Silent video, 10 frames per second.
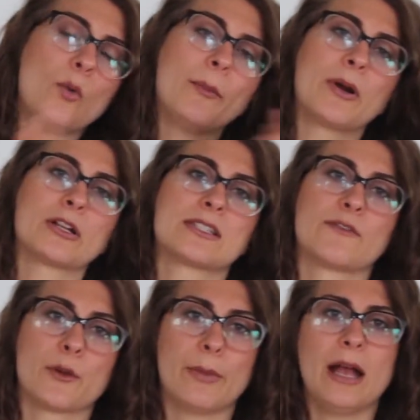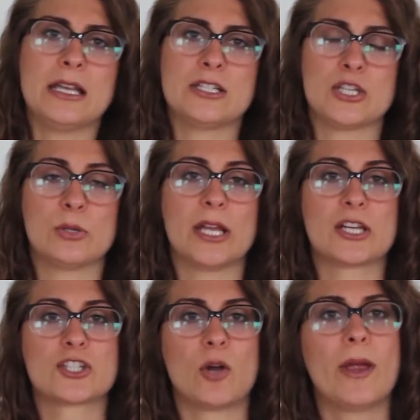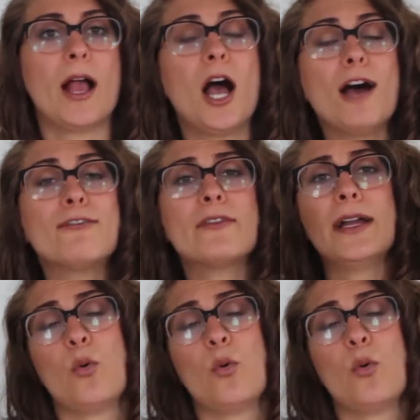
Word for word: what parts of your body do you like showing off?